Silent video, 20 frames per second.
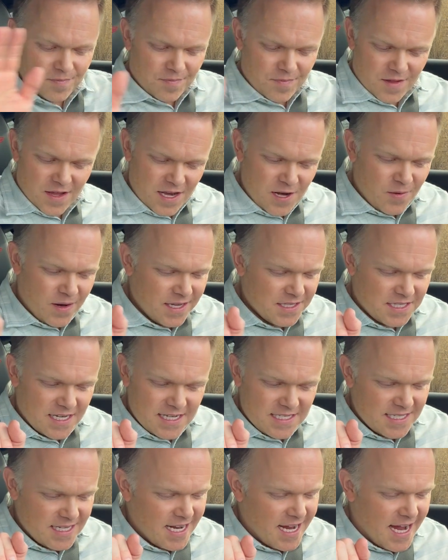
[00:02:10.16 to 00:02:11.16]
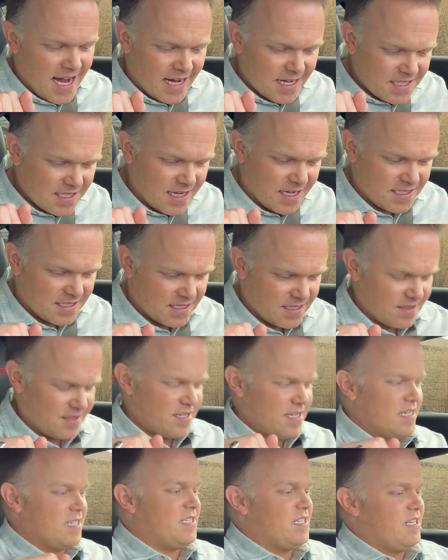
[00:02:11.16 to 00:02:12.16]
Anyway, it's easy to access.
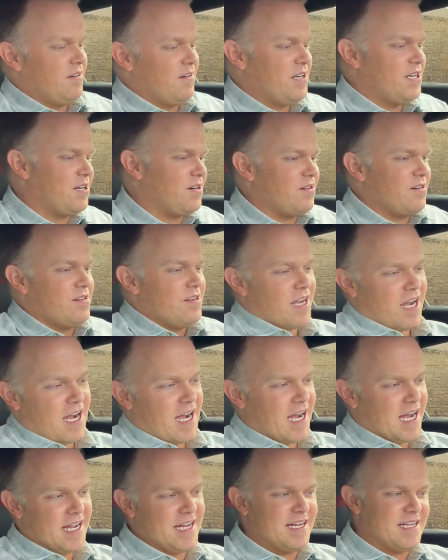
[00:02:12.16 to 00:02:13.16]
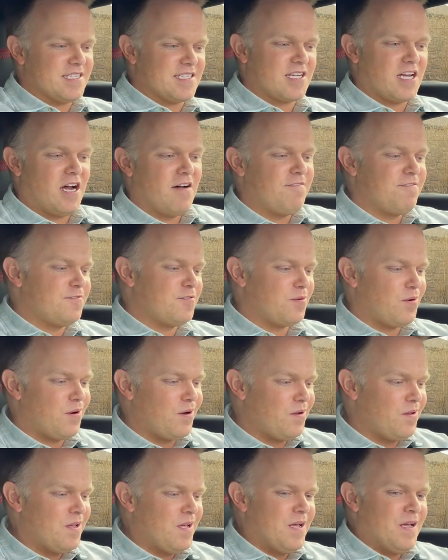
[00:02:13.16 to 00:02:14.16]
The interior is
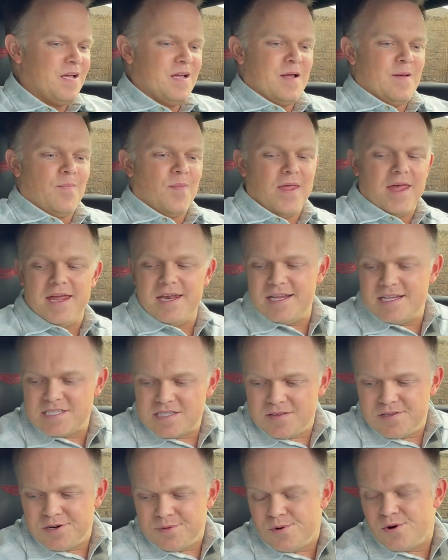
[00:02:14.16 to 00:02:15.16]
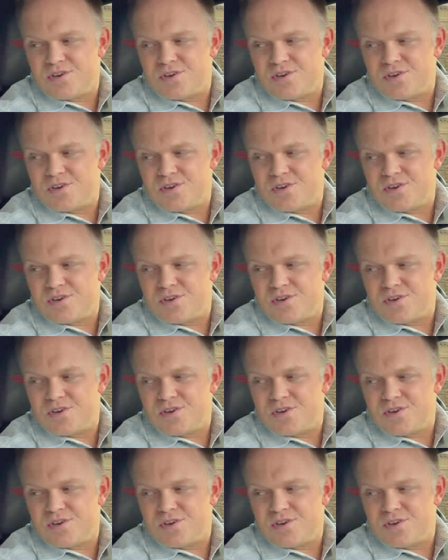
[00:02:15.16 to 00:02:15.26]
comfortable. It is a little more